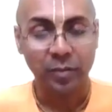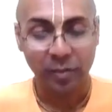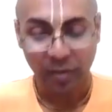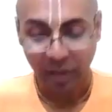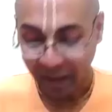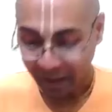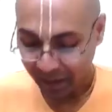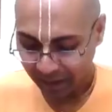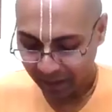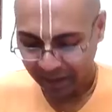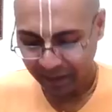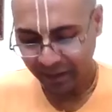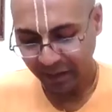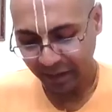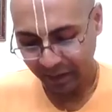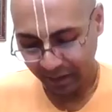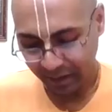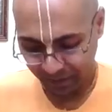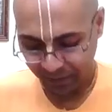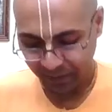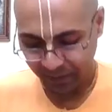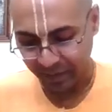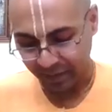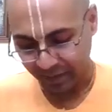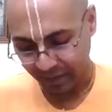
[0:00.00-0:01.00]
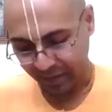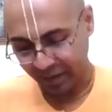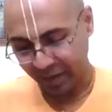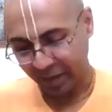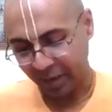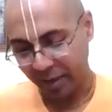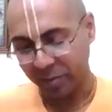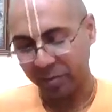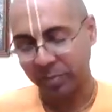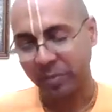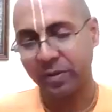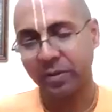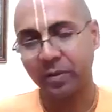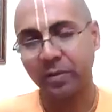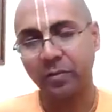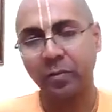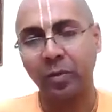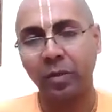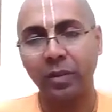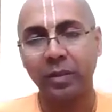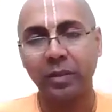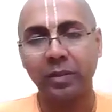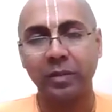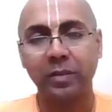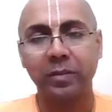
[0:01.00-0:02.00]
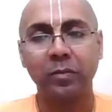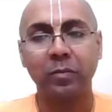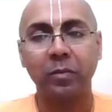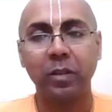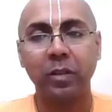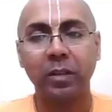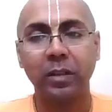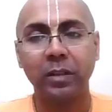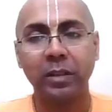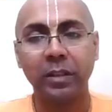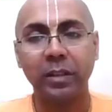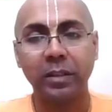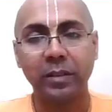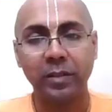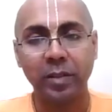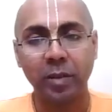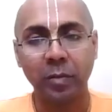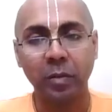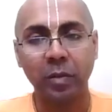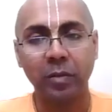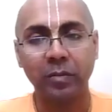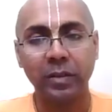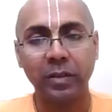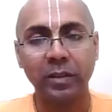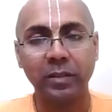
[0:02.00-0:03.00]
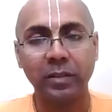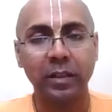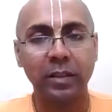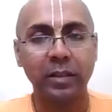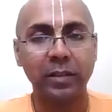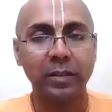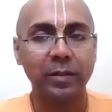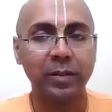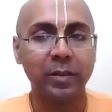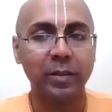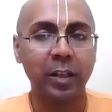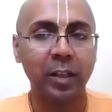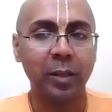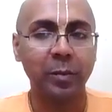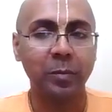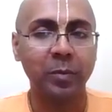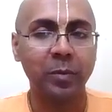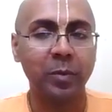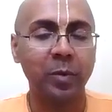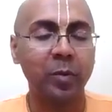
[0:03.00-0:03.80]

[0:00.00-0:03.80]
And later it is described. What are these? Some of these are described.